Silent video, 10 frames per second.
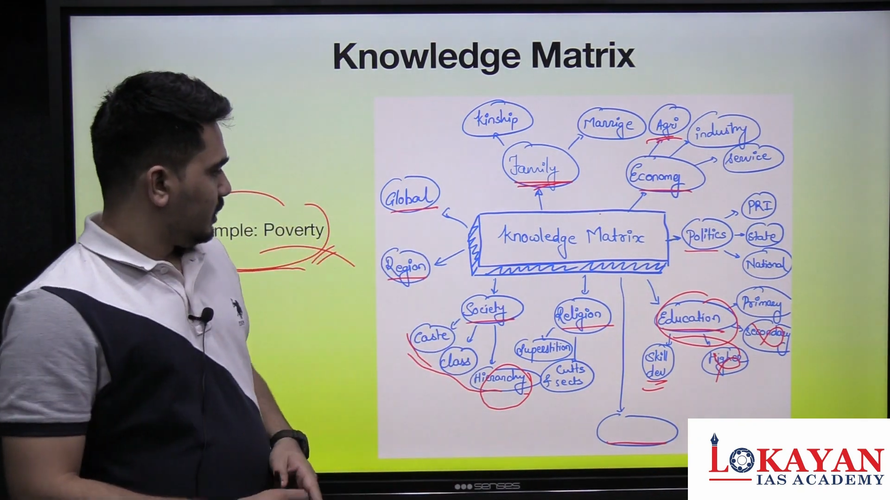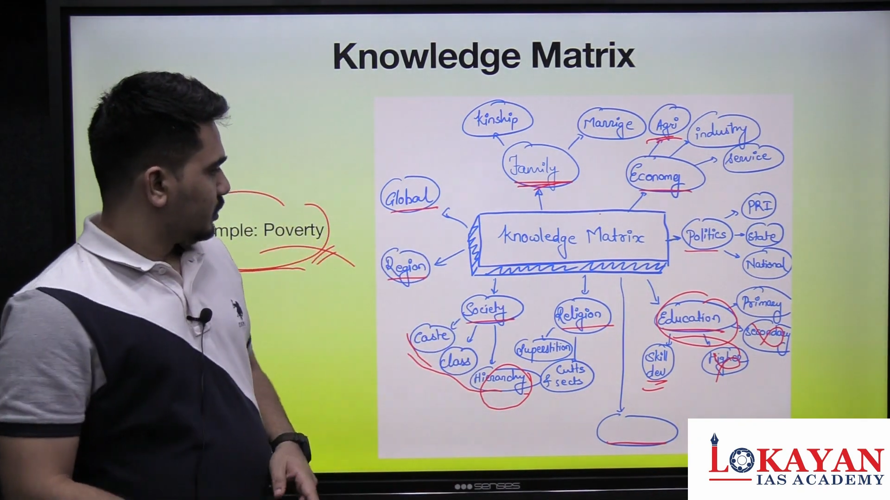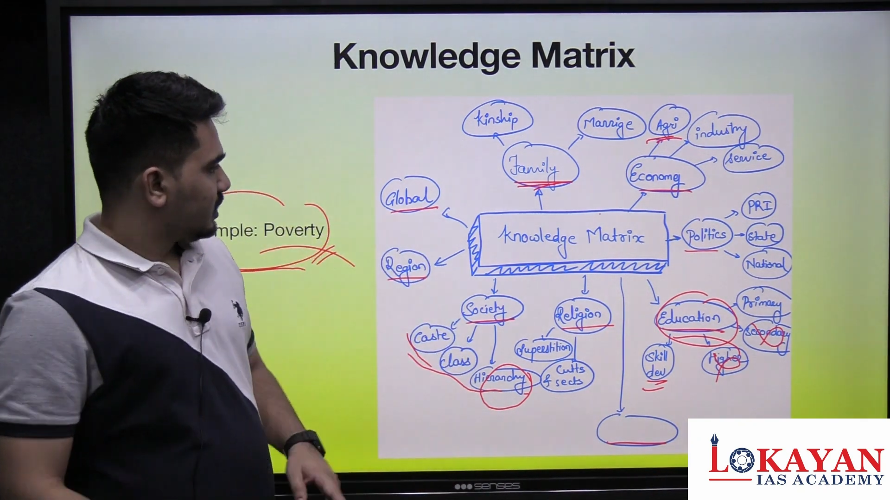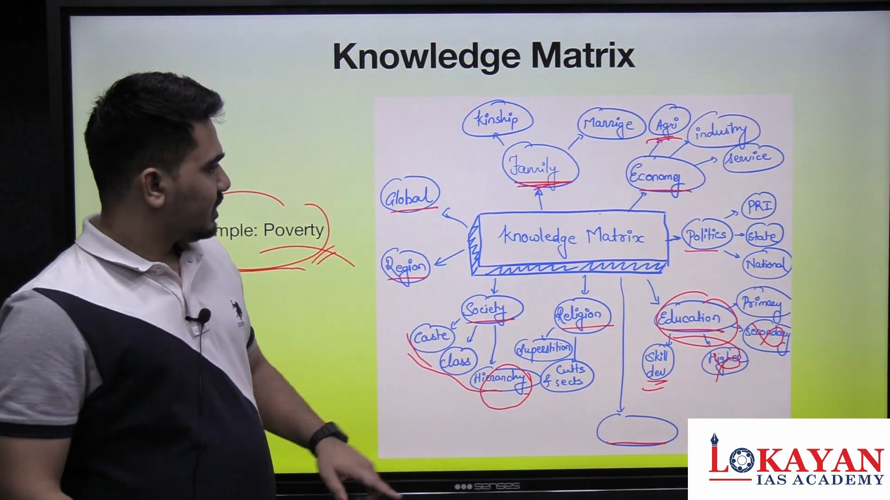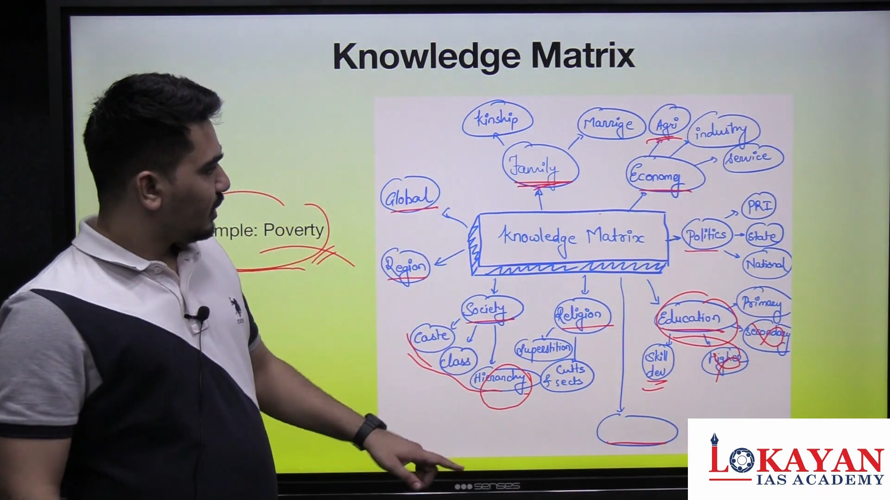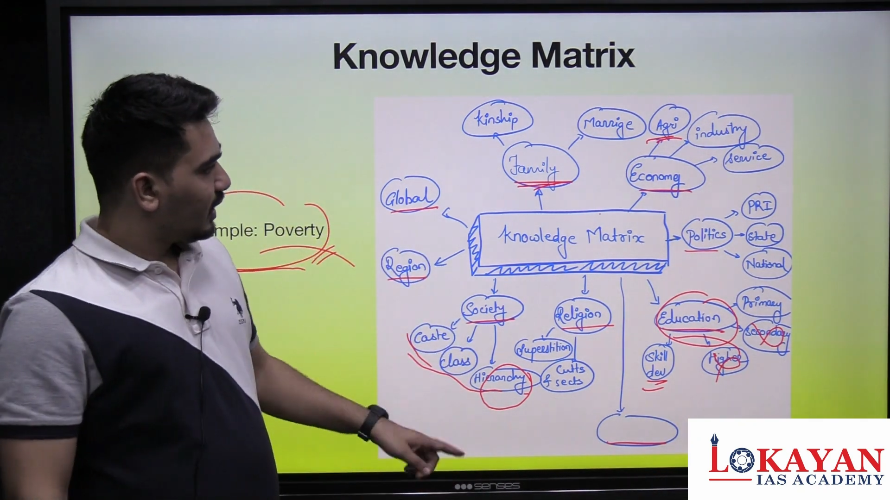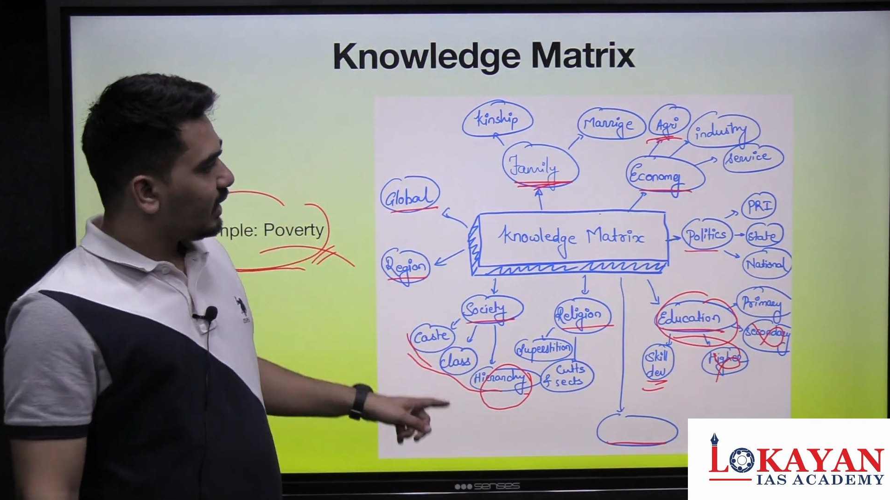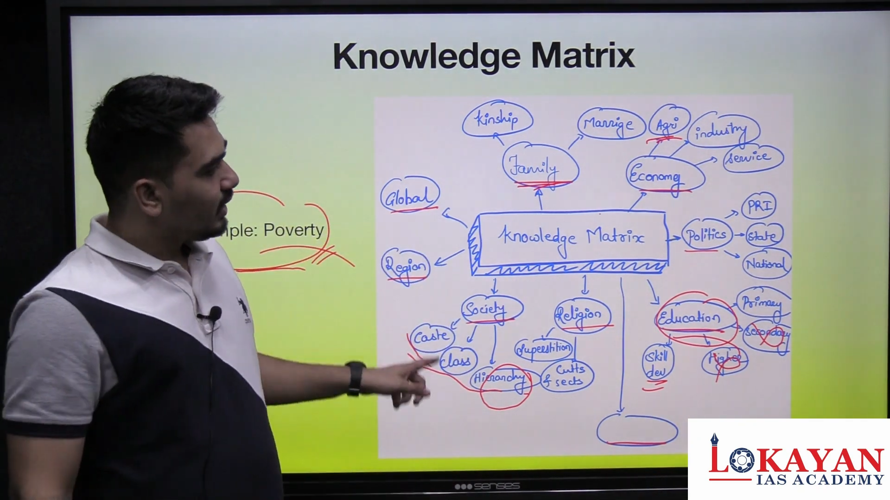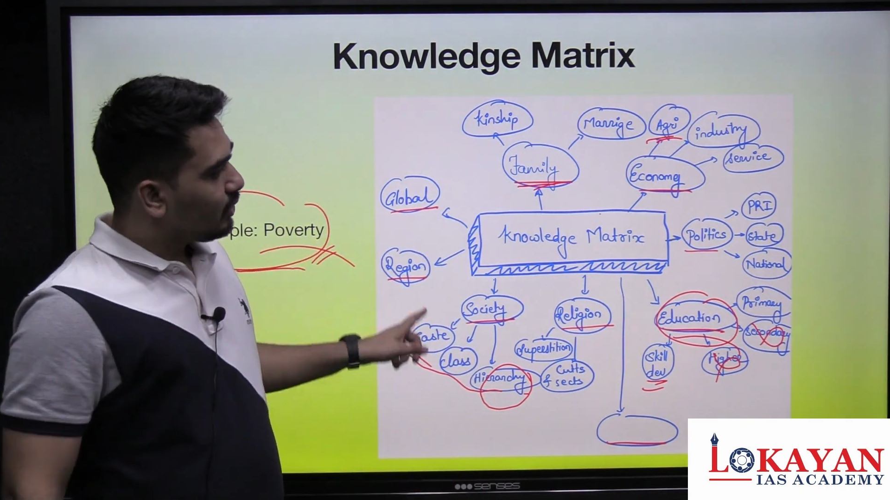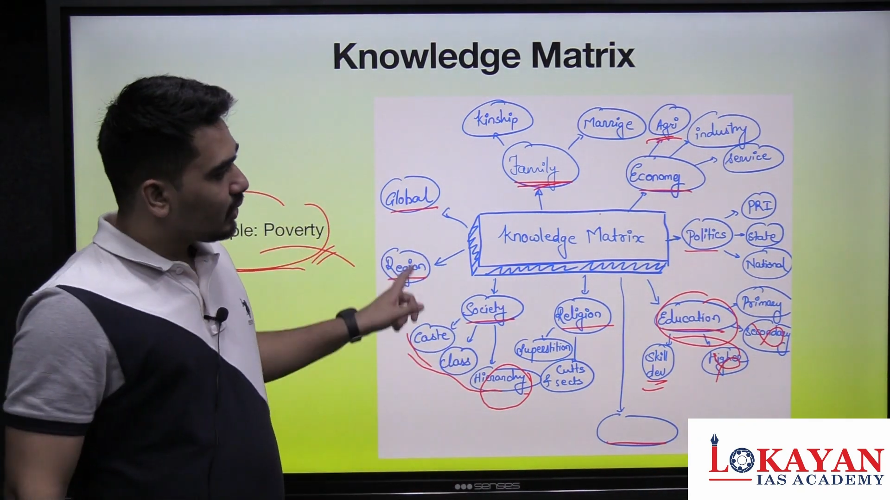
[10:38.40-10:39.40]
So
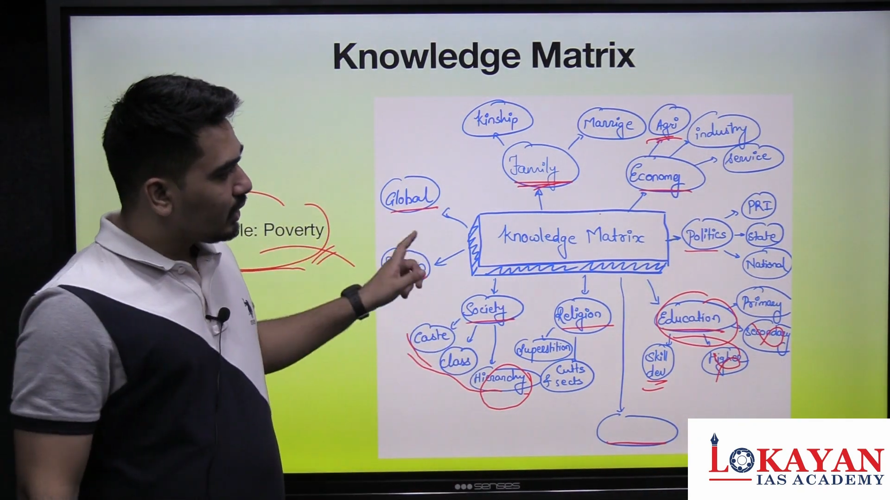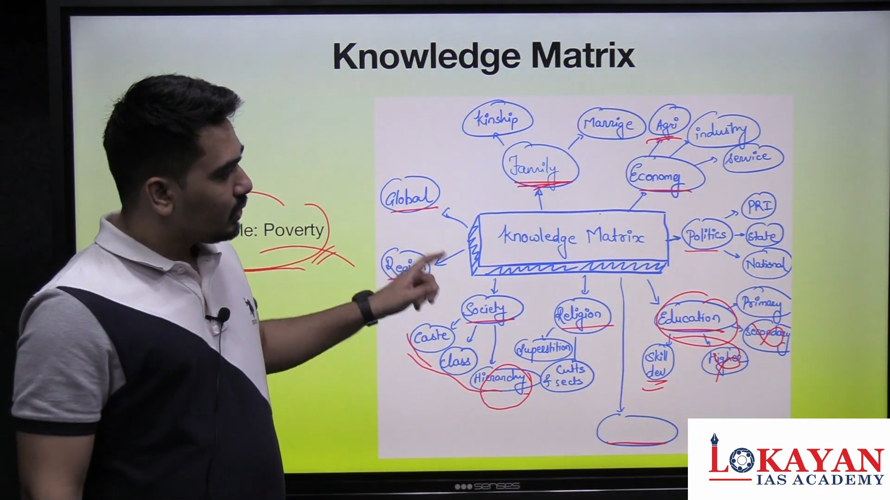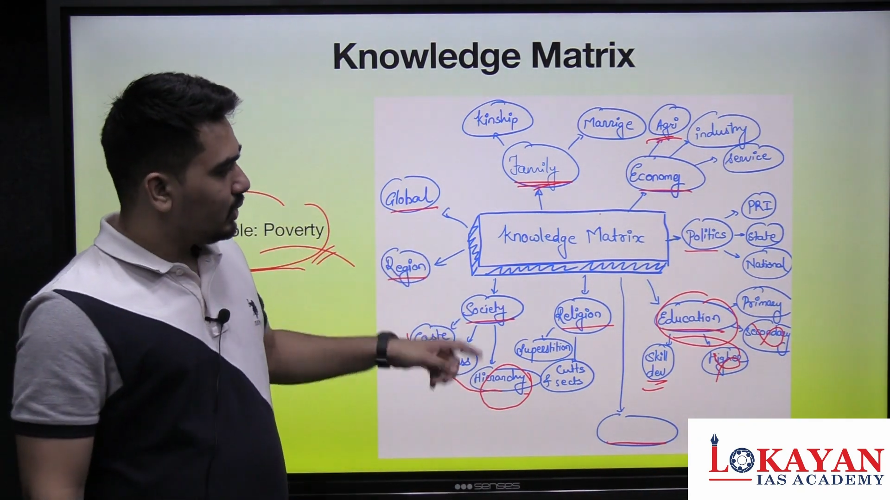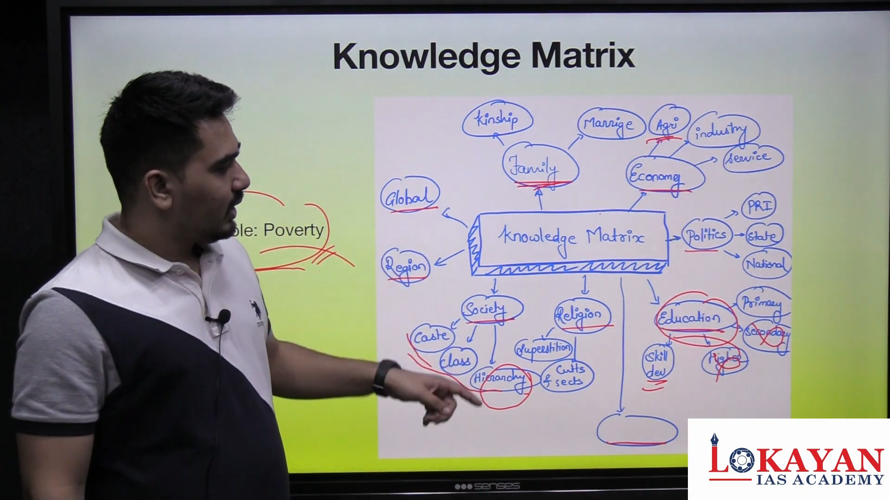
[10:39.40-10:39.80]
similarly, you can do